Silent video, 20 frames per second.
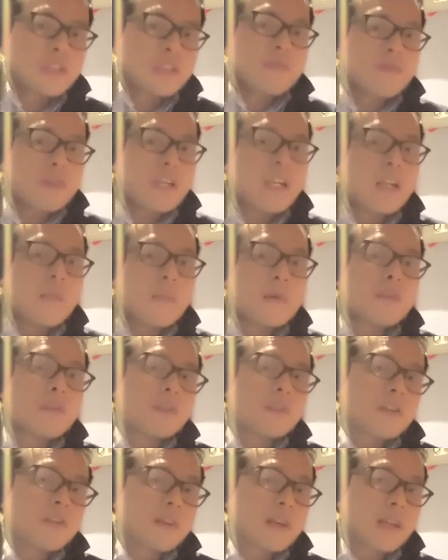can really build
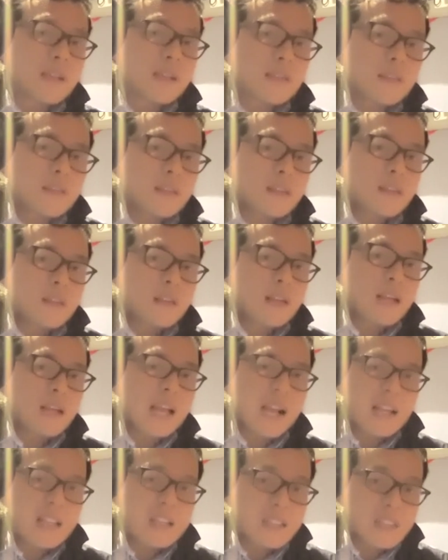a career. Like
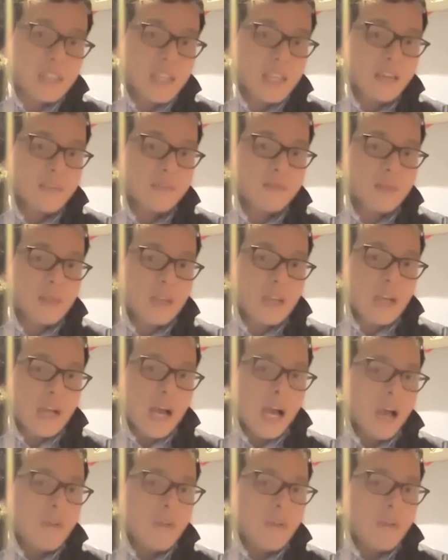Hans Kim, I